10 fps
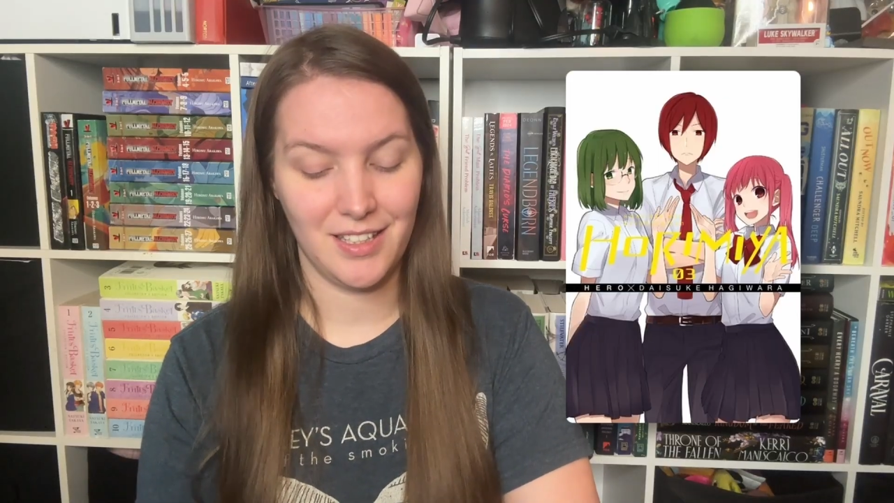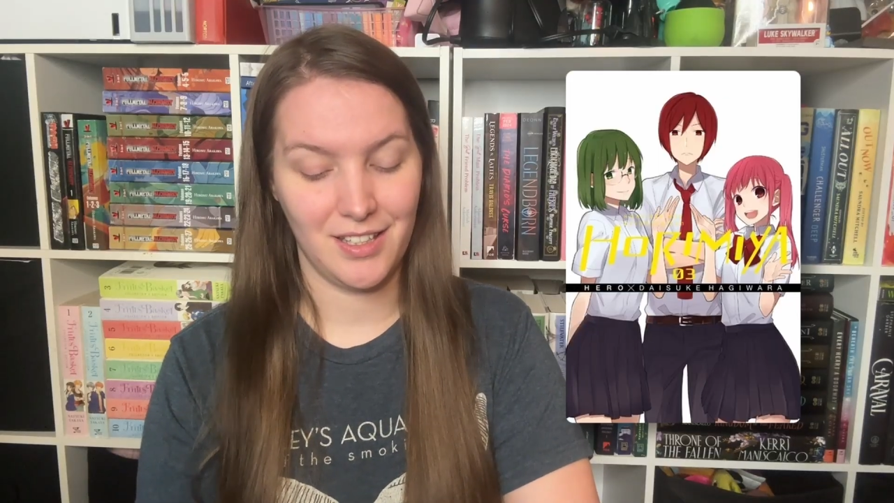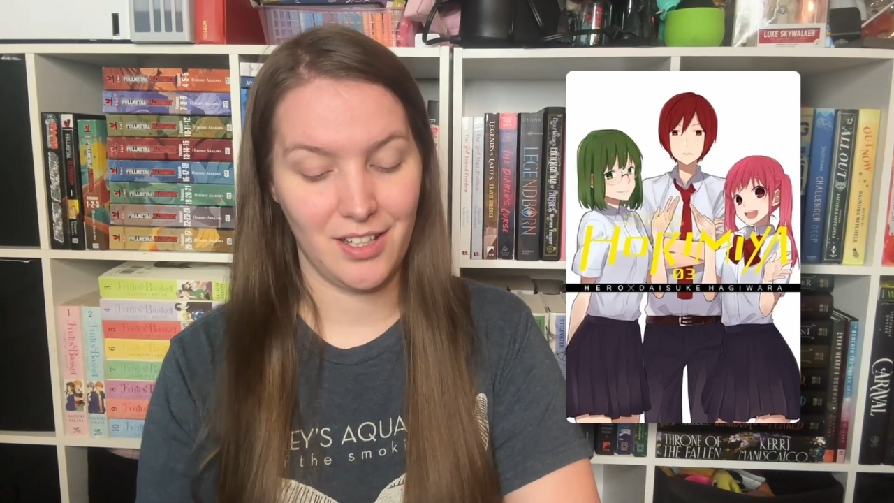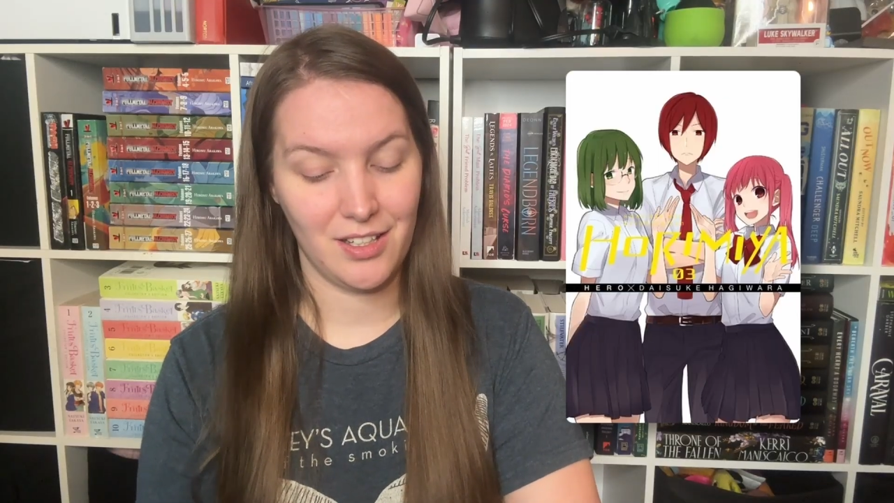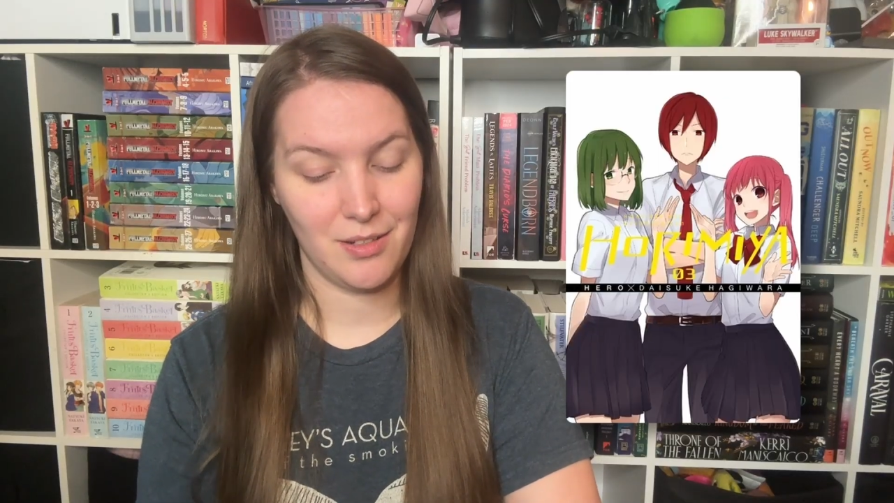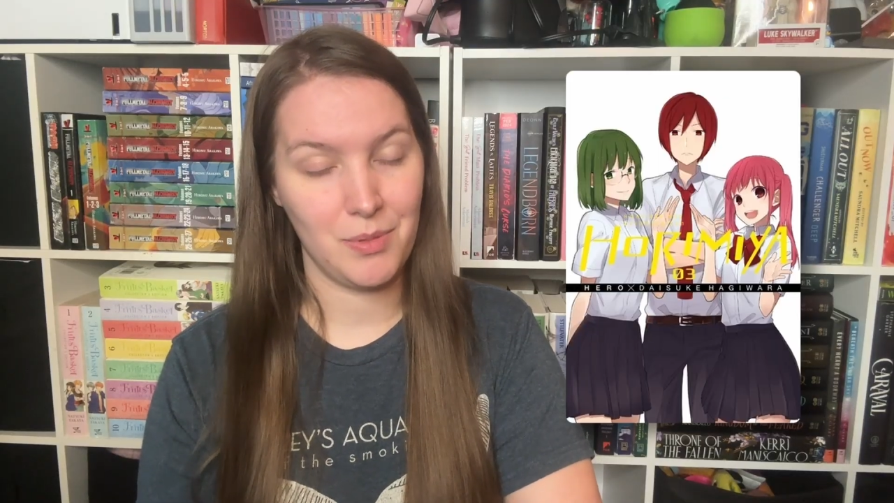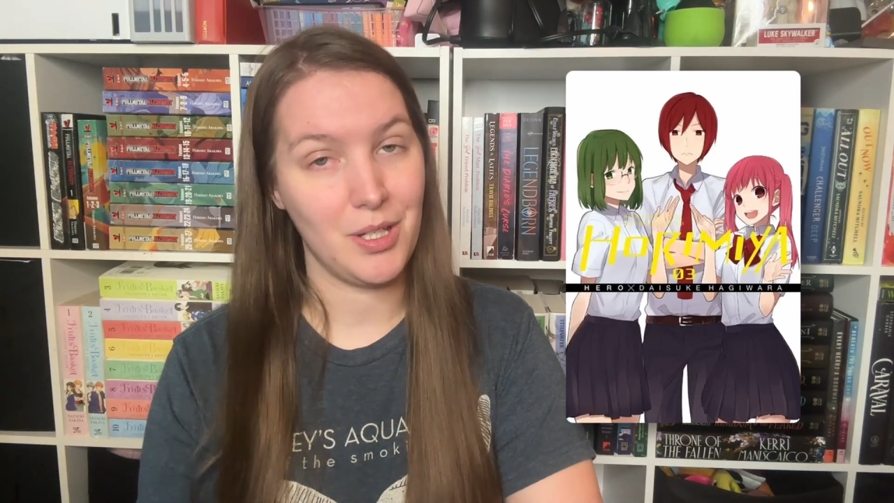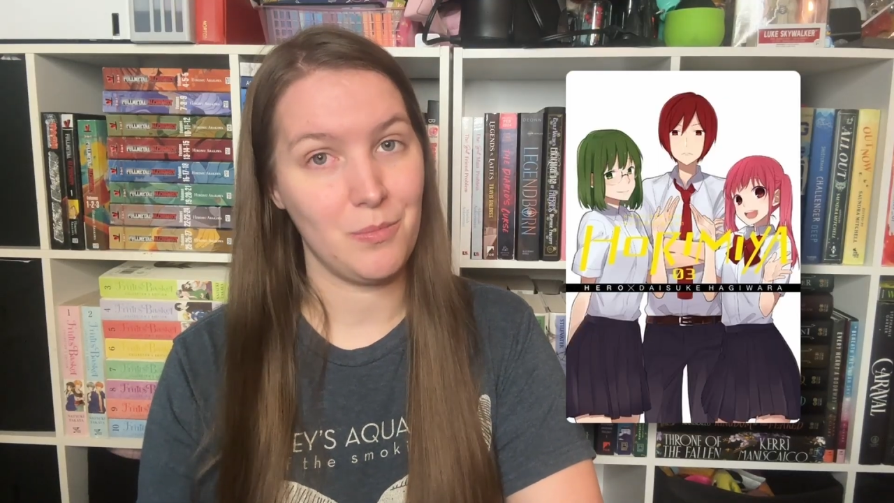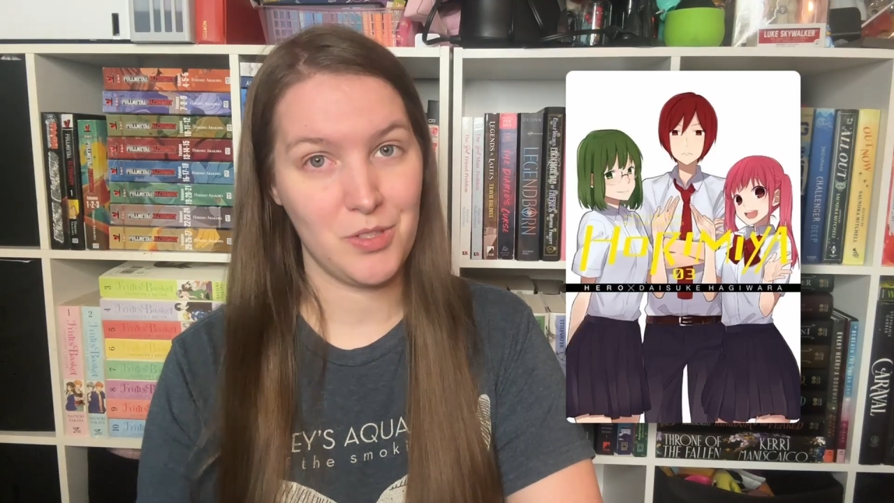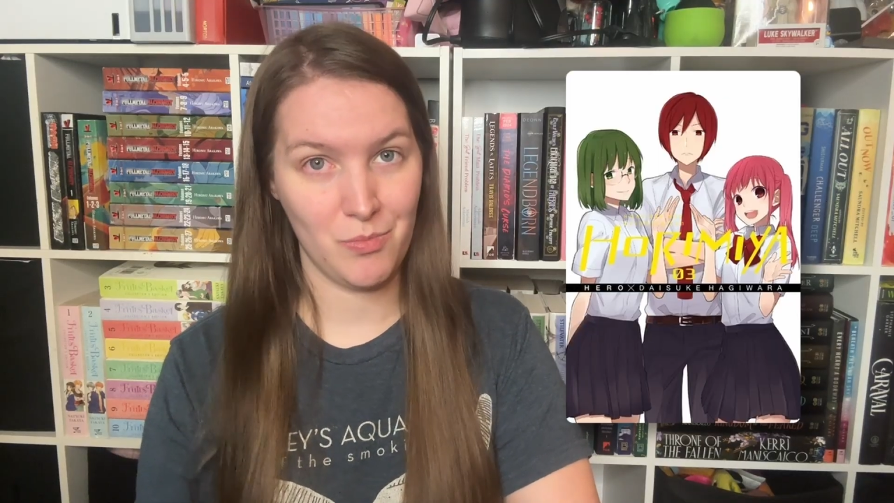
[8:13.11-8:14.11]
it
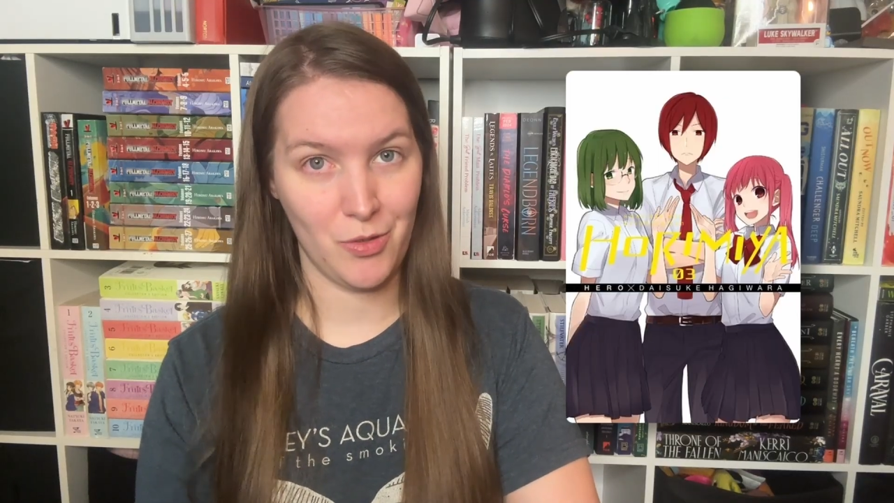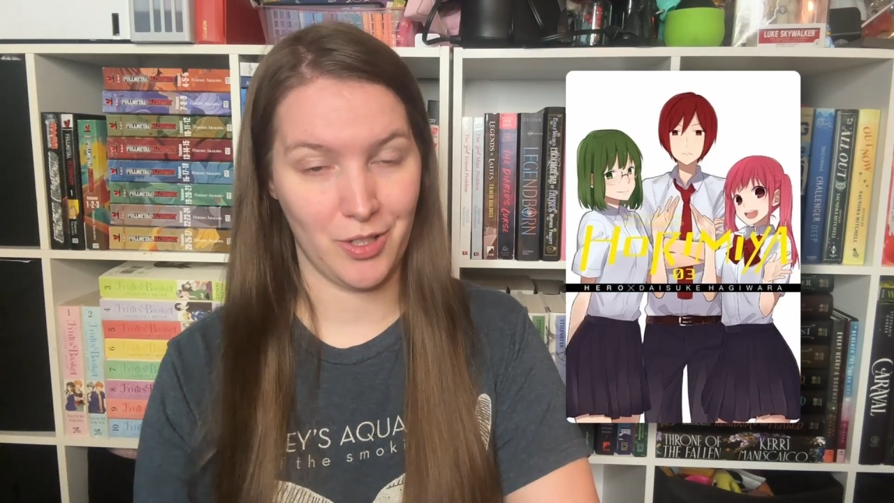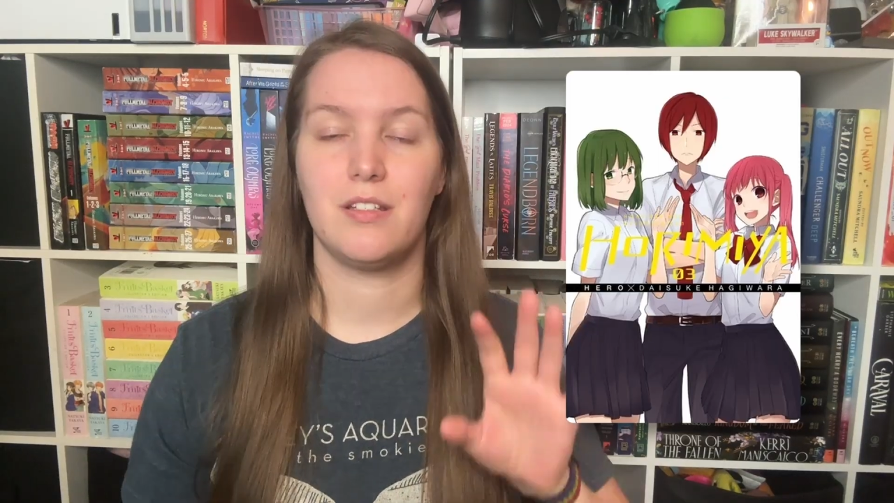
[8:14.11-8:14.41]
becomes more.